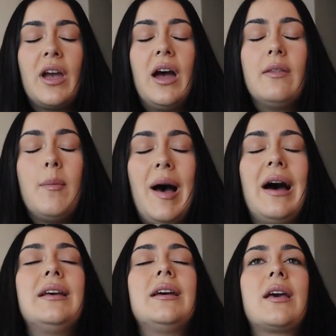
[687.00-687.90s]
And the
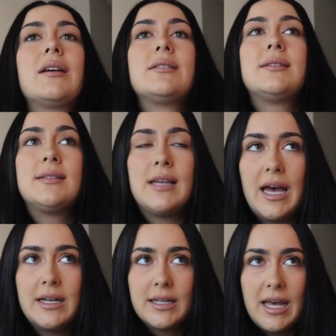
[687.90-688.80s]
panic
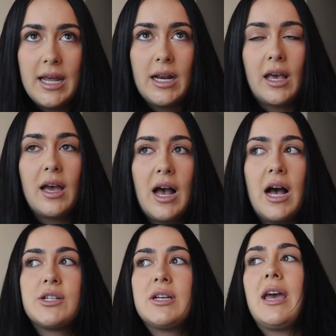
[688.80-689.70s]
set in. Like, I
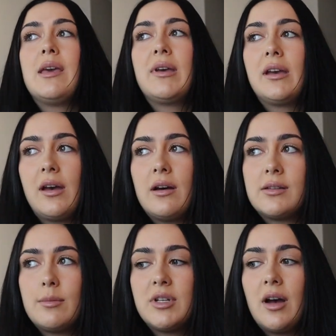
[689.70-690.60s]
actually hate being a girl
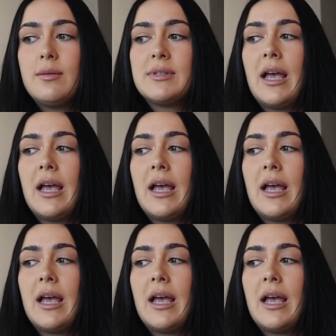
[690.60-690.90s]
sometimes.